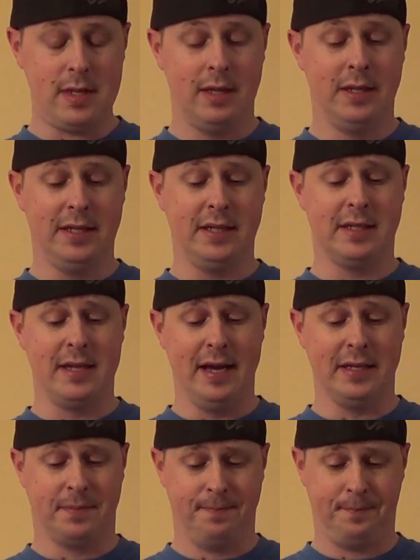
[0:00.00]
This is
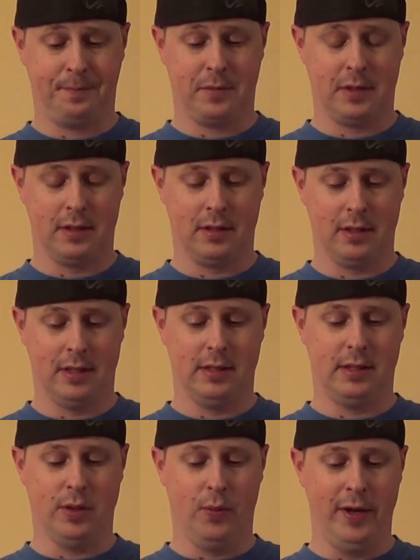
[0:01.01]
nice. This
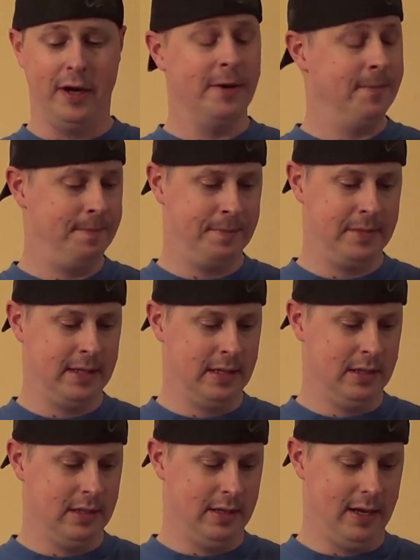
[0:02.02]
is a winner.
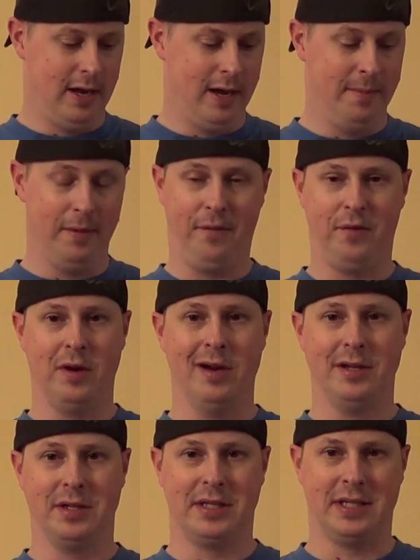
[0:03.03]
If you're
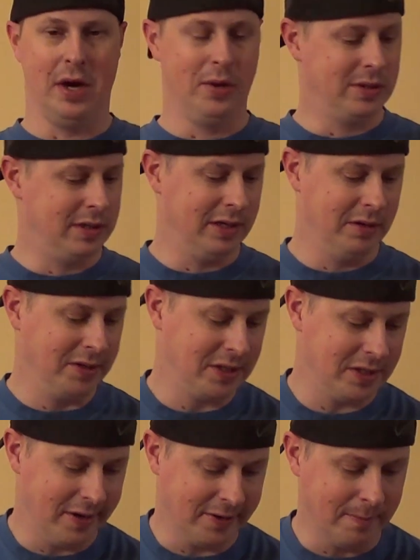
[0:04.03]
into stouts, you're into
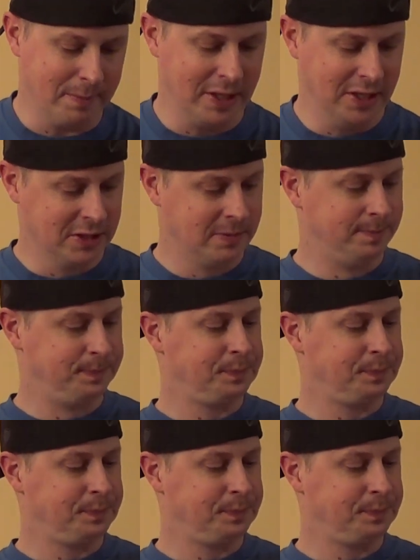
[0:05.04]
darker beers.